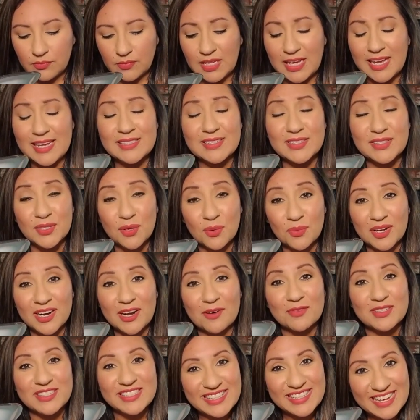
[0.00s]
And so what I
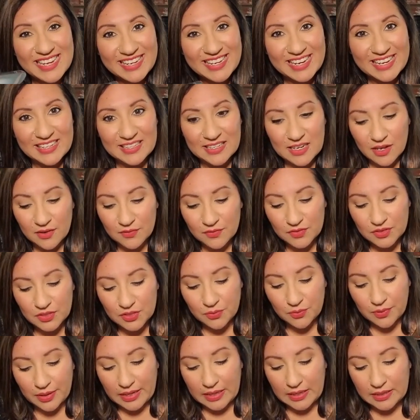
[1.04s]
was thinking of
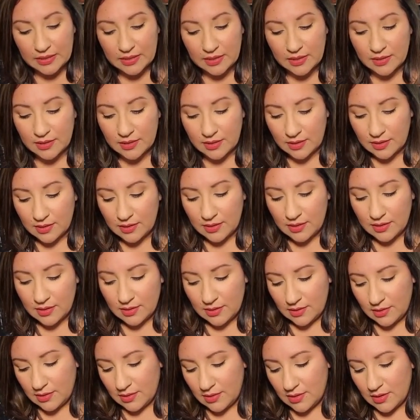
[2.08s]
doing
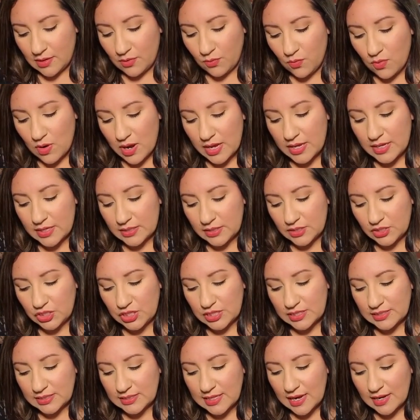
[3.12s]
was
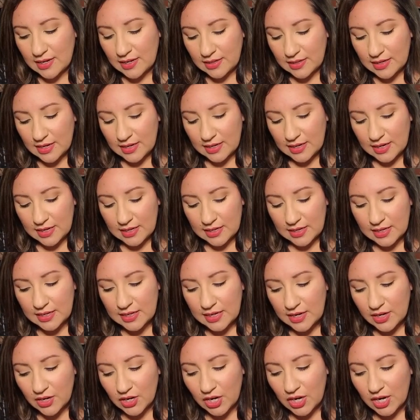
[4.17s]
just setting it in
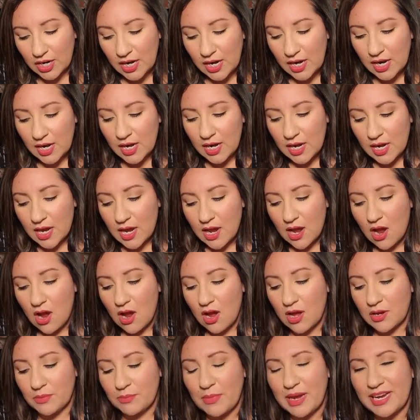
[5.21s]
here
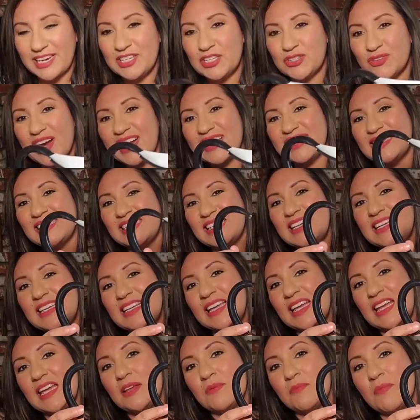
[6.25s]
on my dry sink
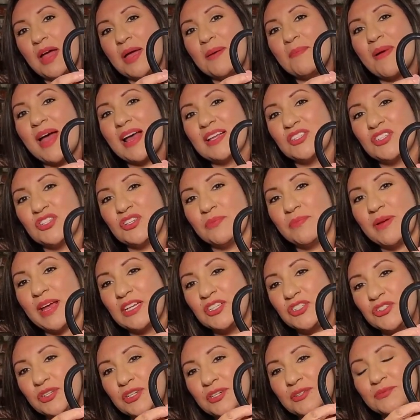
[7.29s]
in my master
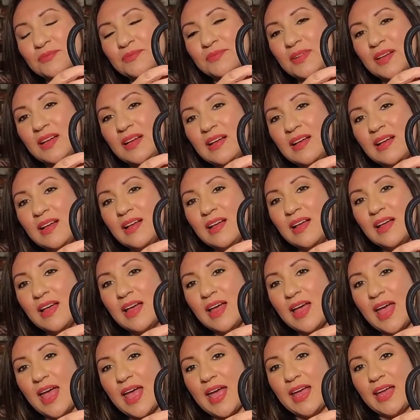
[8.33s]
bedroom
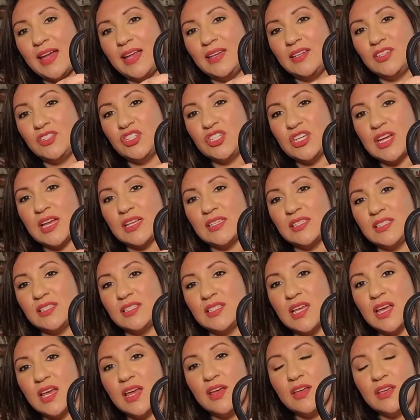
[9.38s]
and just,
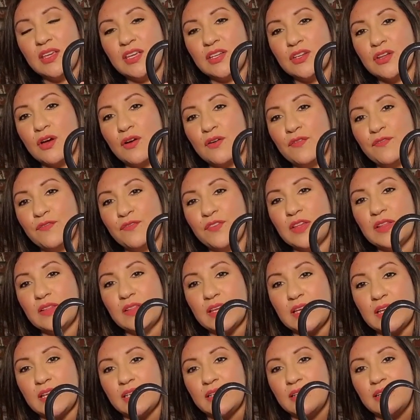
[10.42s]
you know,
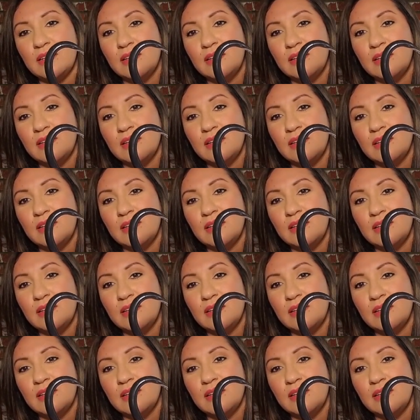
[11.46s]
filling